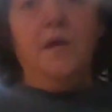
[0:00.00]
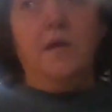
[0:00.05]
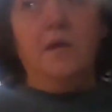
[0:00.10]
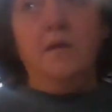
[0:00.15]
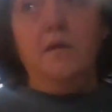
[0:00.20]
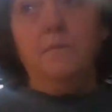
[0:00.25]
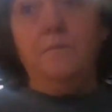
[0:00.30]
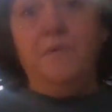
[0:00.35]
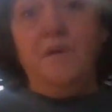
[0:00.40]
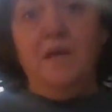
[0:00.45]

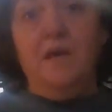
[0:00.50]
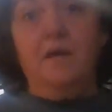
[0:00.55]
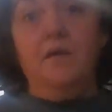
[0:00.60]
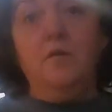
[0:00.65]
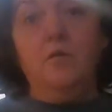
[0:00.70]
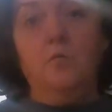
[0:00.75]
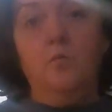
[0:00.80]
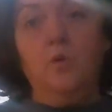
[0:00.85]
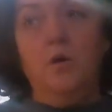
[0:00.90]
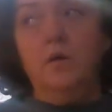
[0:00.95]
ahead and be out
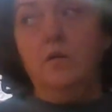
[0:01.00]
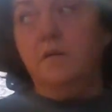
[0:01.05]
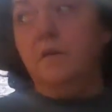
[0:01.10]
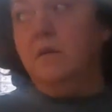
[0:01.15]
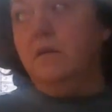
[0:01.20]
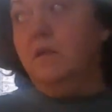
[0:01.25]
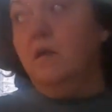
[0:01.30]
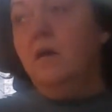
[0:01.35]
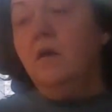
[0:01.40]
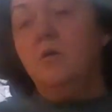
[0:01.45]
here
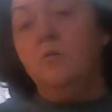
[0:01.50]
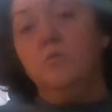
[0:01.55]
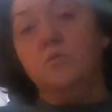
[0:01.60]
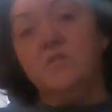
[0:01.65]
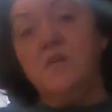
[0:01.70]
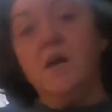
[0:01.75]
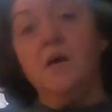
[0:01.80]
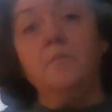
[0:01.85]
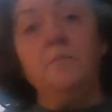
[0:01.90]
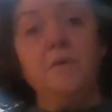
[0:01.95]
working
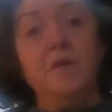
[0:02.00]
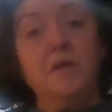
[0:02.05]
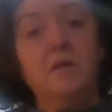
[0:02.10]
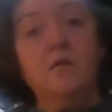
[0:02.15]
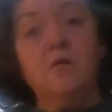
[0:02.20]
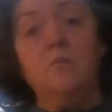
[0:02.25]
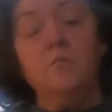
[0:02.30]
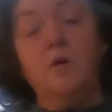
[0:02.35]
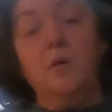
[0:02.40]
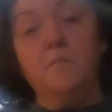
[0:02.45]
without
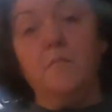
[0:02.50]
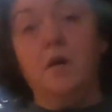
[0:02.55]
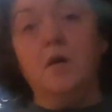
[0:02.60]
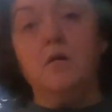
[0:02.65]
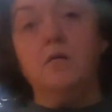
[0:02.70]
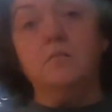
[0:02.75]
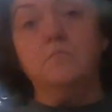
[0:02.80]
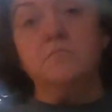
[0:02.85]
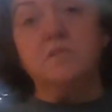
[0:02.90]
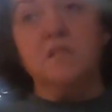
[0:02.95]
being on my
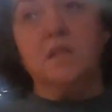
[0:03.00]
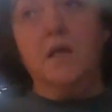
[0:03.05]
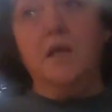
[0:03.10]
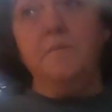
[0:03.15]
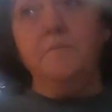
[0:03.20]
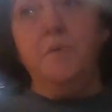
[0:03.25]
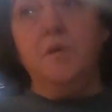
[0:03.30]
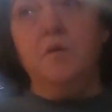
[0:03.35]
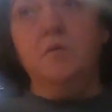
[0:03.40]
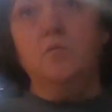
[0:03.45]
mom's
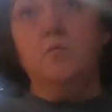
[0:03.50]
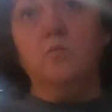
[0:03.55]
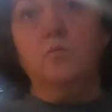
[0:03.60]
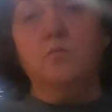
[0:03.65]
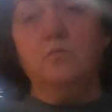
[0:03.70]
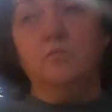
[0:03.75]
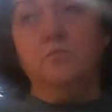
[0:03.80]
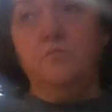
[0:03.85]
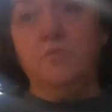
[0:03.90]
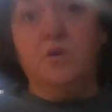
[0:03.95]
light bill,
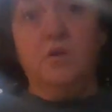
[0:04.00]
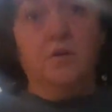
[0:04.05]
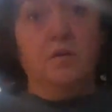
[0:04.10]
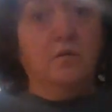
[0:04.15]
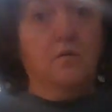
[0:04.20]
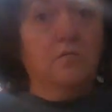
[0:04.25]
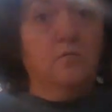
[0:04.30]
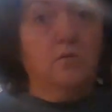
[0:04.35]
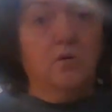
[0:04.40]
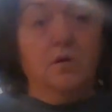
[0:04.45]
you
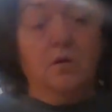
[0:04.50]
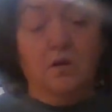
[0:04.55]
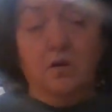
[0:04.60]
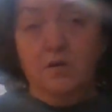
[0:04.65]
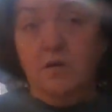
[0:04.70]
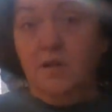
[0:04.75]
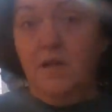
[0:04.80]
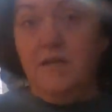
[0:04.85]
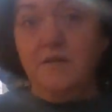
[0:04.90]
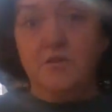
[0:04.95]
know,
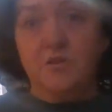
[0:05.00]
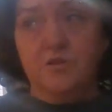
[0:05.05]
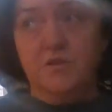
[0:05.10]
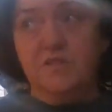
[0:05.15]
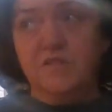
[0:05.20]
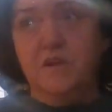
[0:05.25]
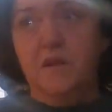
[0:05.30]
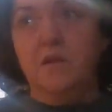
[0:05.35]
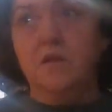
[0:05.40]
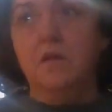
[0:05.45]
her
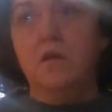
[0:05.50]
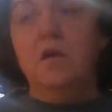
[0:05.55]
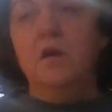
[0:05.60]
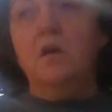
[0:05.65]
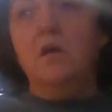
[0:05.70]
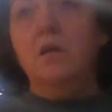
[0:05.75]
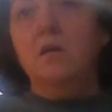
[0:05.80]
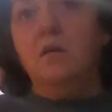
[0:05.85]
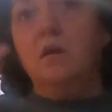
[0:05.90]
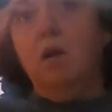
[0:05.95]
electricity.
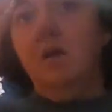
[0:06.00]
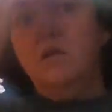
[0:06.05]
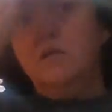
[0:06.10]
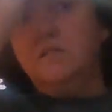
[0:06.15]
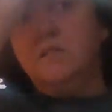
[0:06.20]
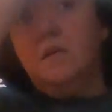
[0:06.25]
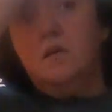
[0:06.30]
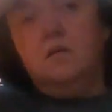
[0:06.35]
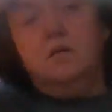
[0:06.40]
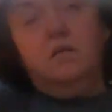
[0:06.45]

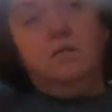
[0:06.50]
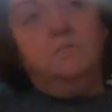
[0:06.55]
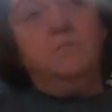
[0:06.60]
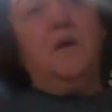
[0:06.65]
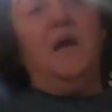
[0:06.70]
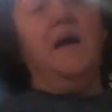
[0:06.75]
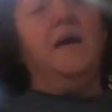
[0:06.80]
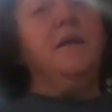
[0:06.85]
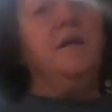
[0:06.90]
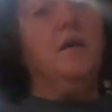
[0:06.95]
Because
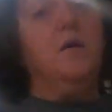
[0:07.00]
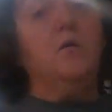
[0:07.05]
um, I